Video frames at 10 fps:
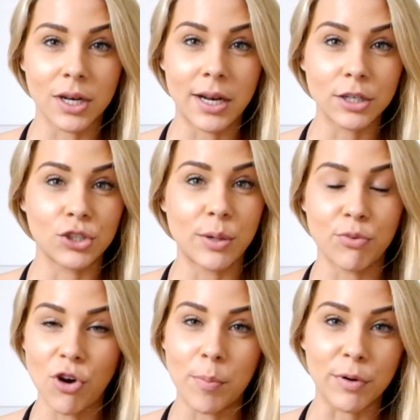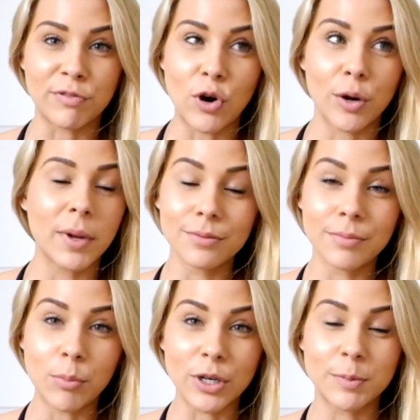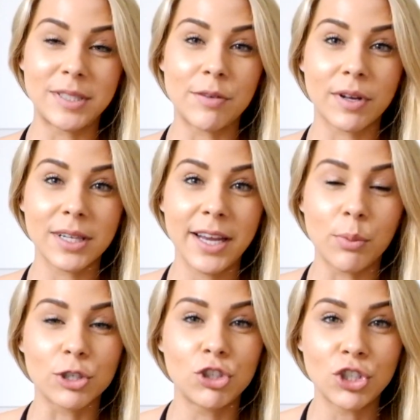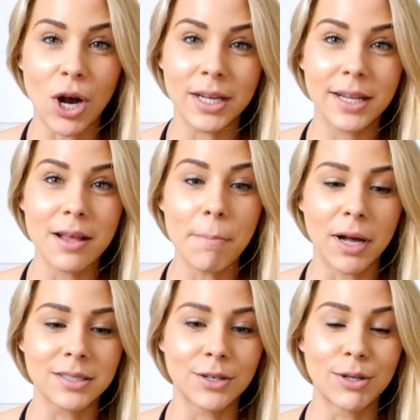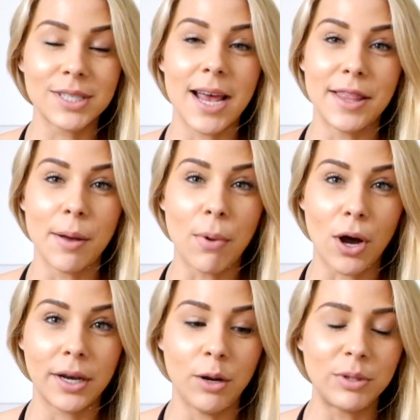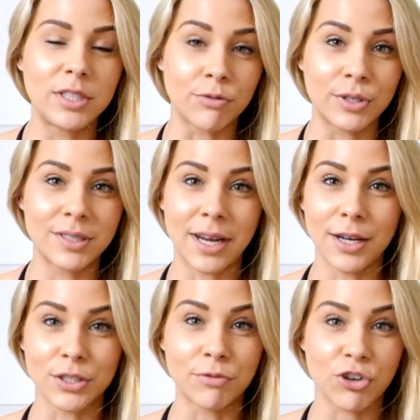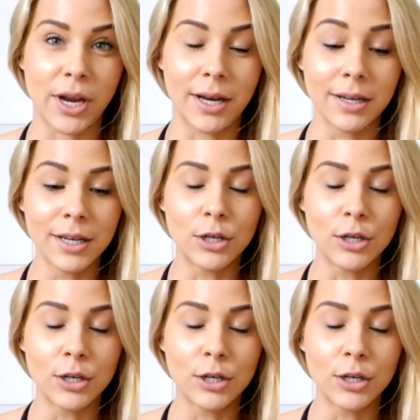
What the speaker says: connection and proper form, but more specifically we're shocking the muscles and the body with different styles of training.